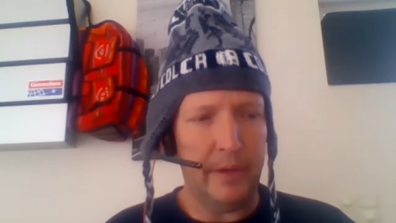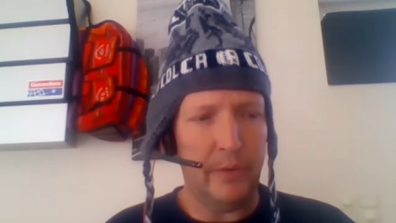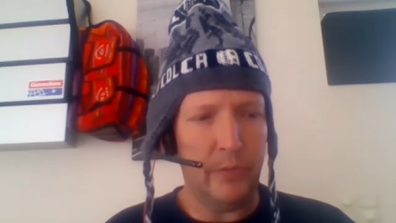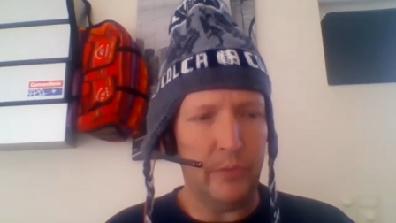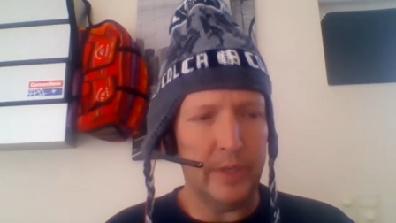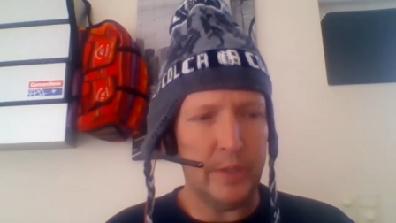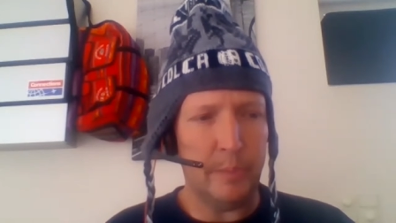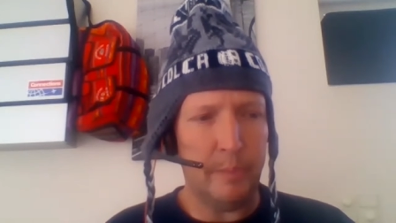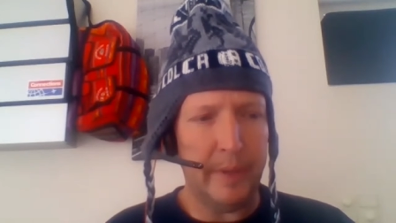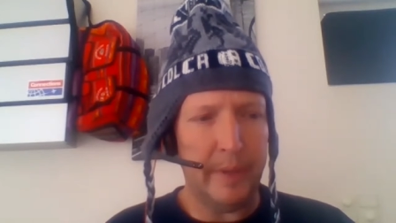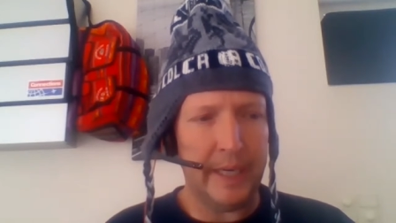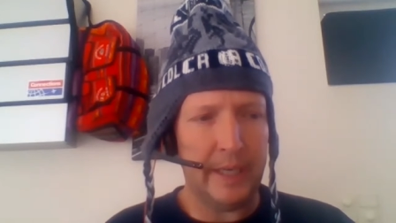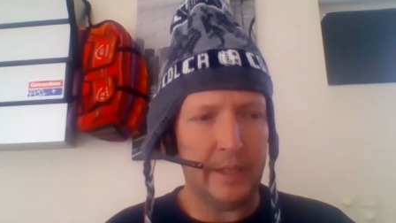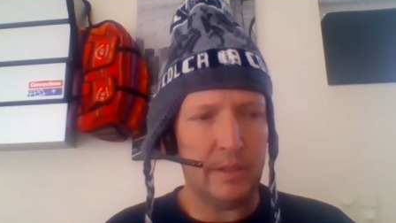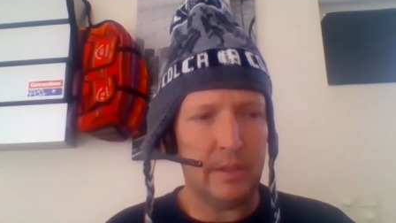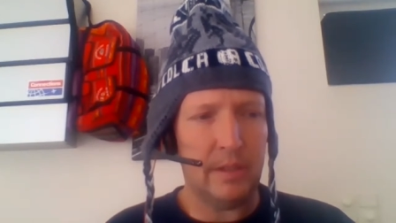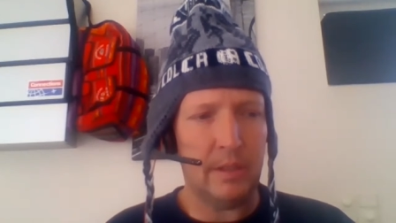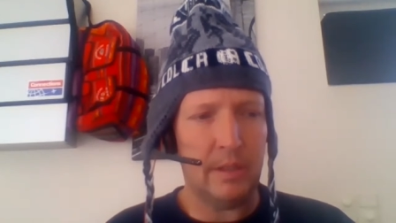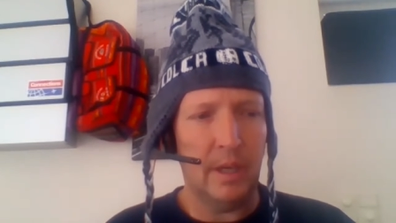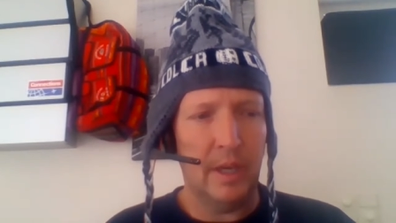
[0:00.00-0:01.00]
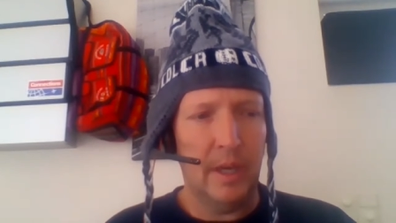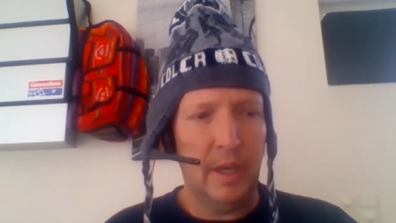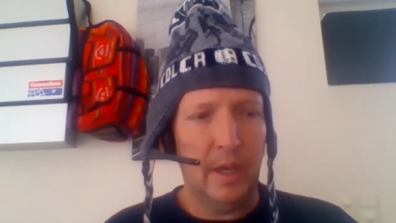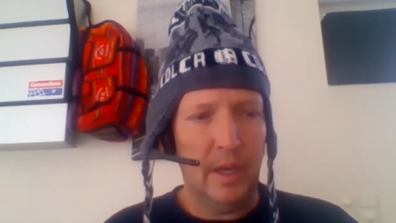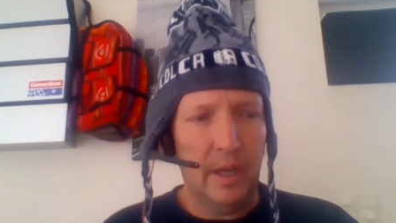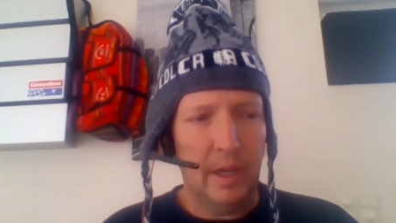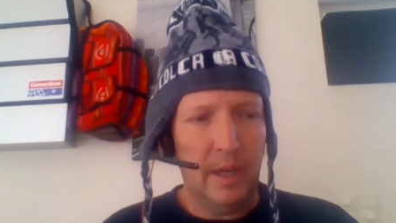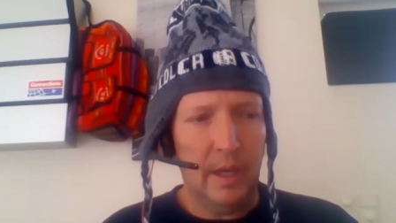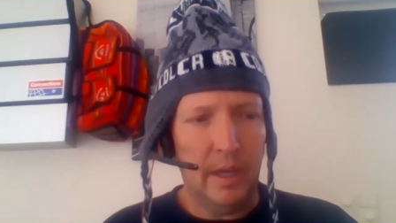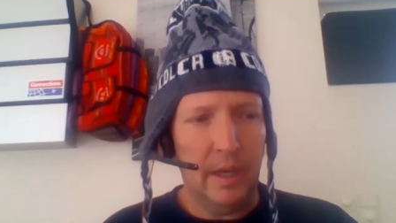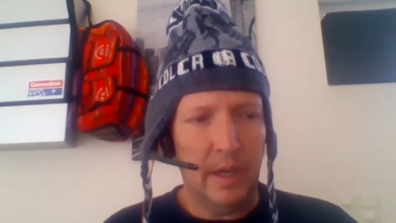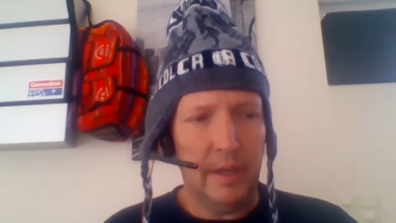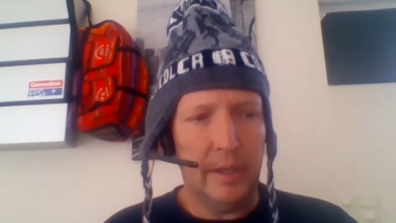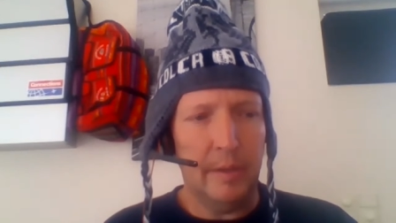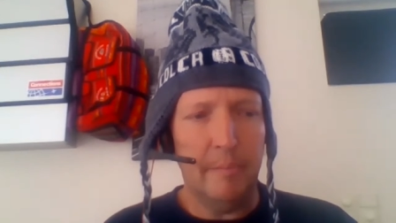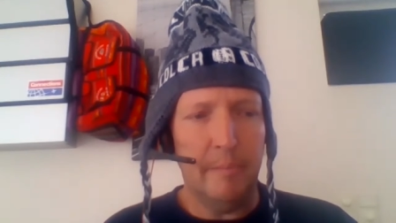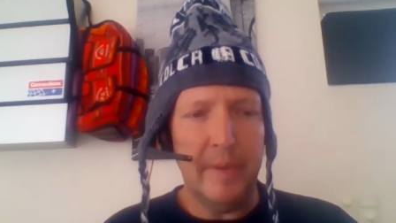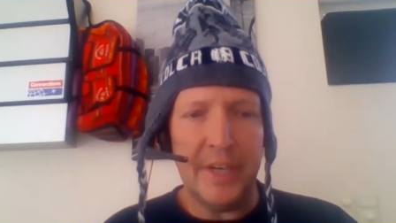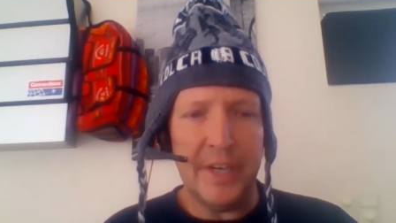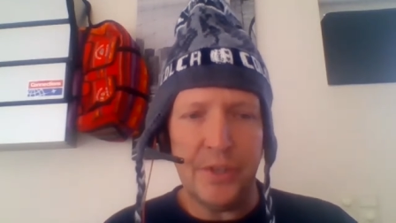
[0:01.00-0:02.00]
respect
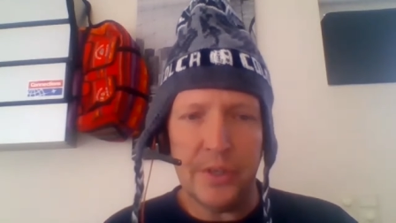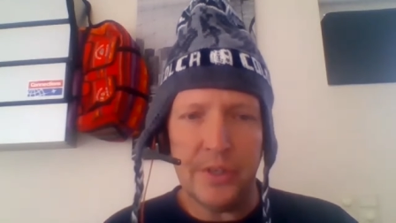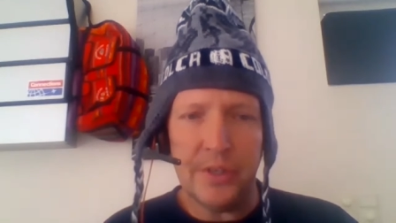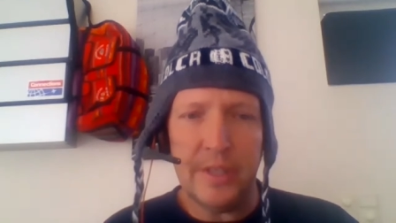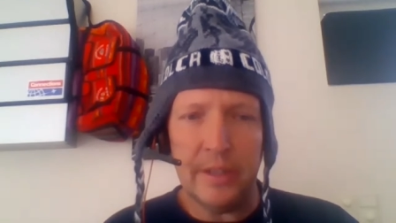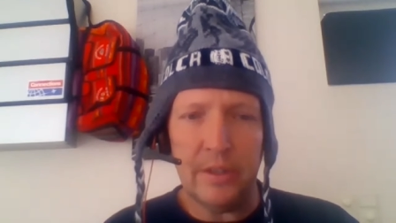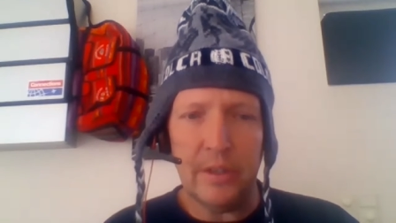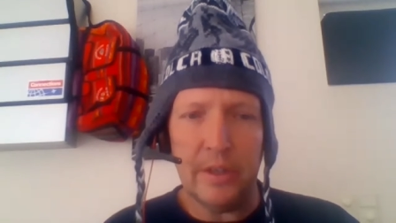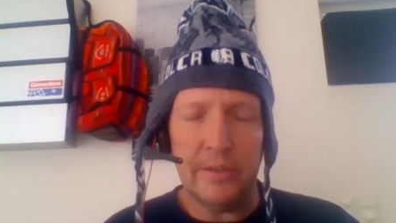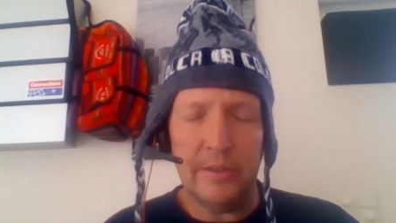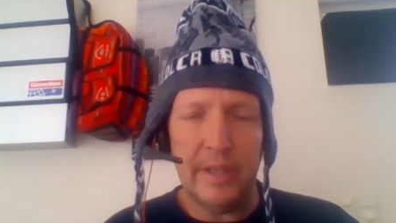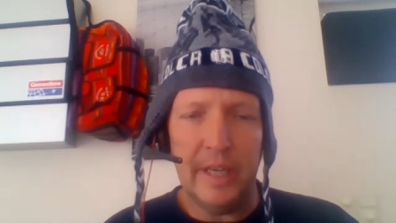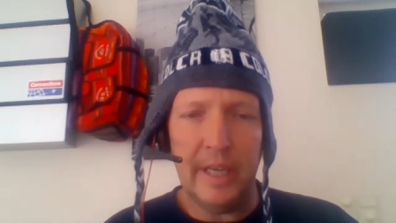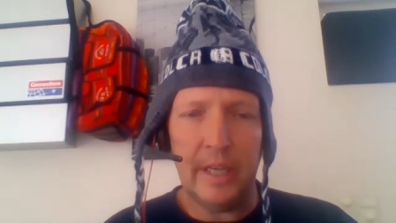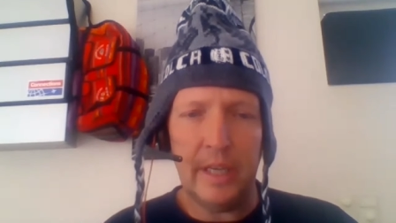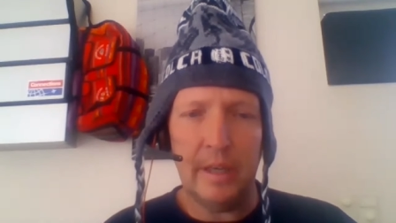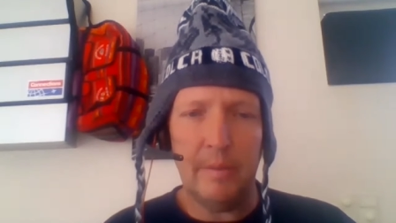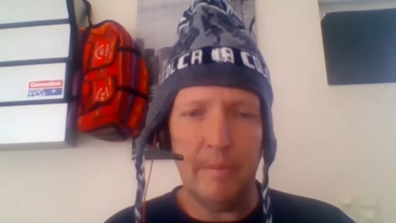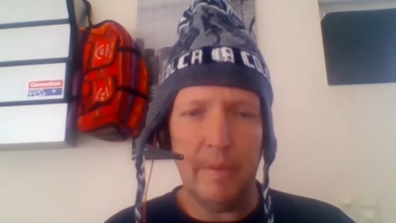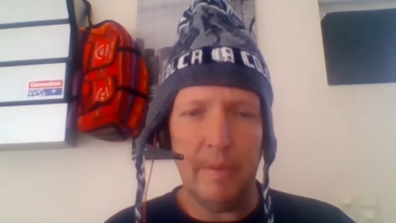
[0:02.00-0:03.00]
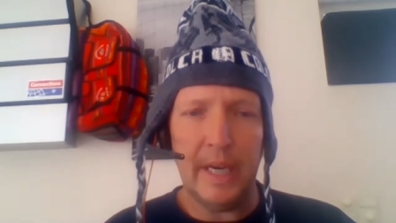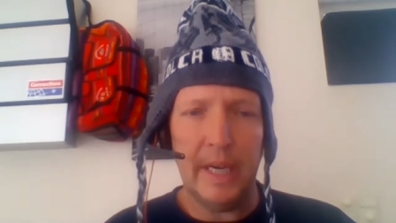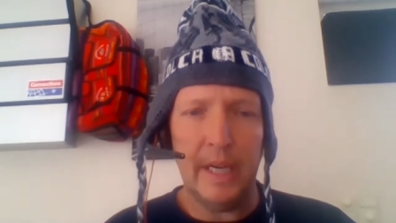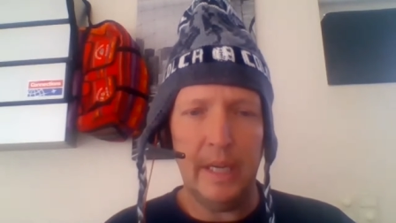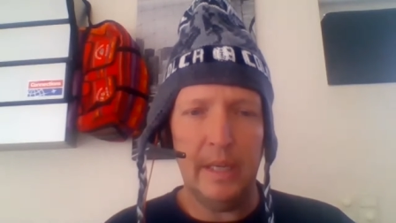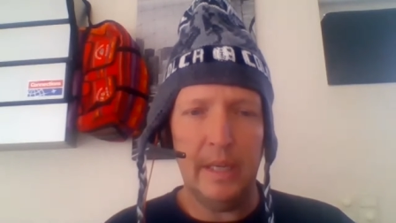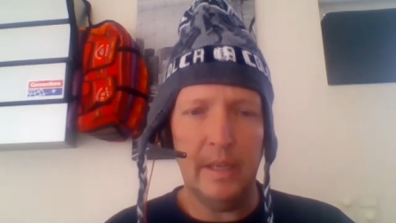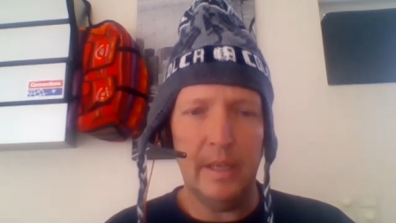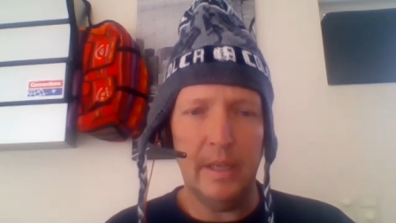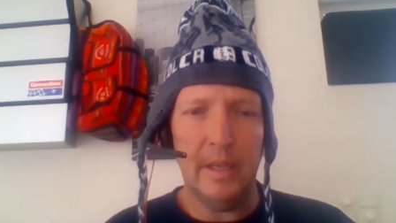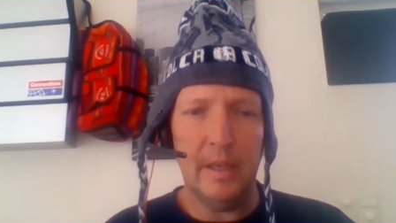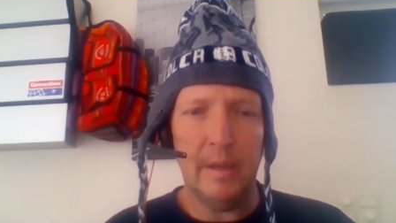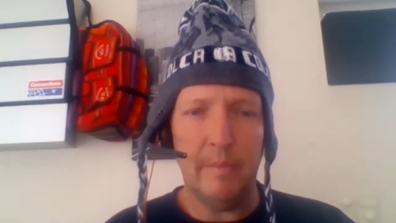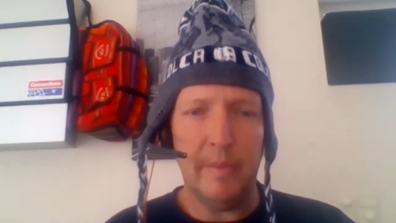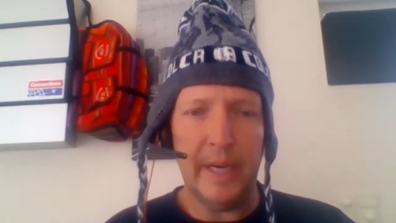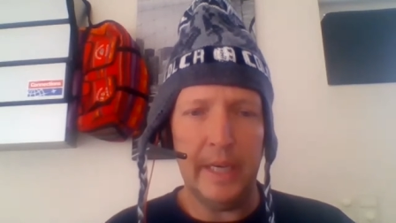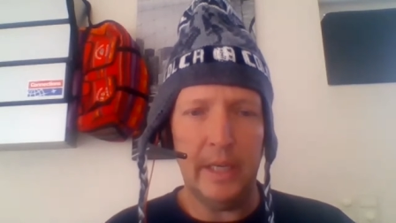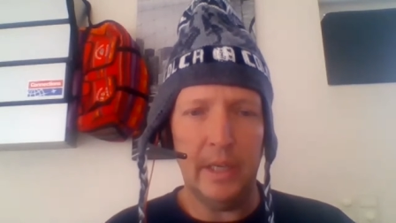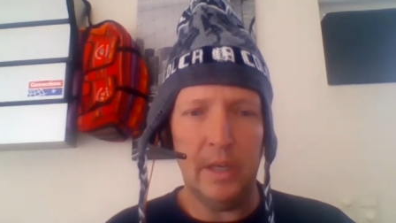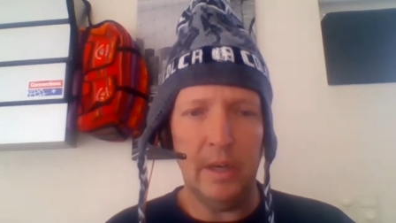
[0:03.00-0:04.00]
the measures that are taken by
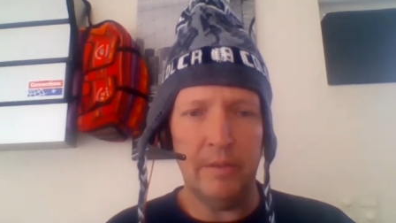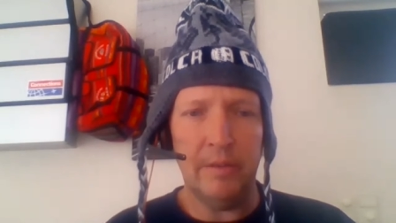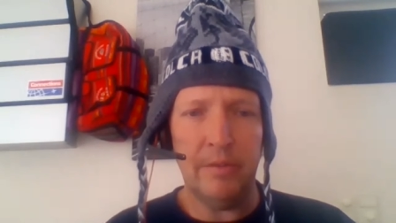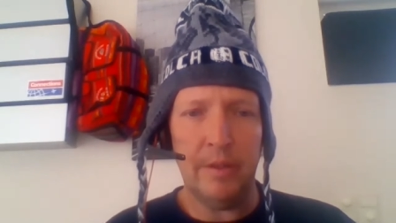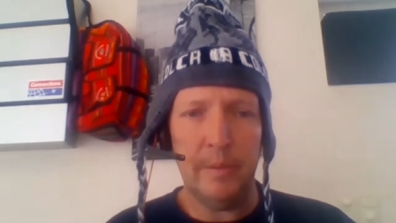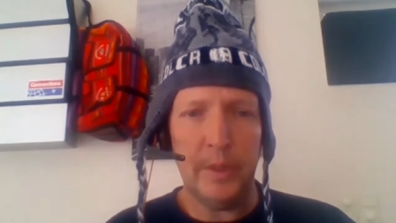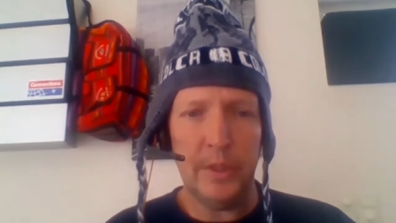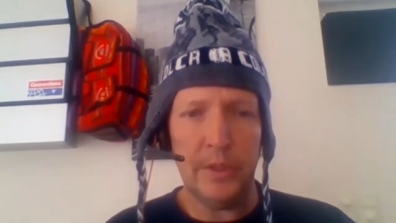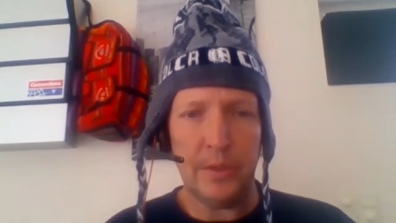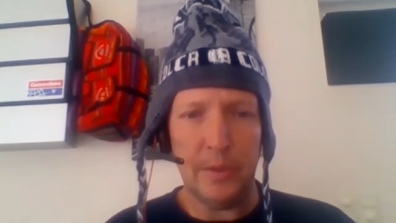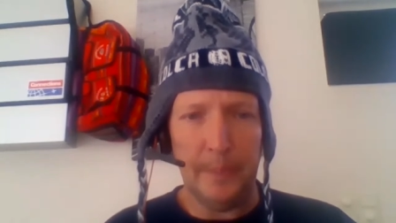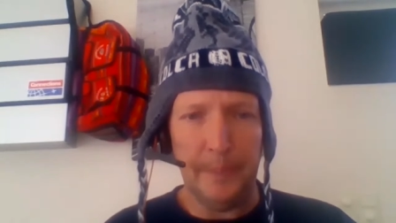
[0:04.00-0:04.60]
the government?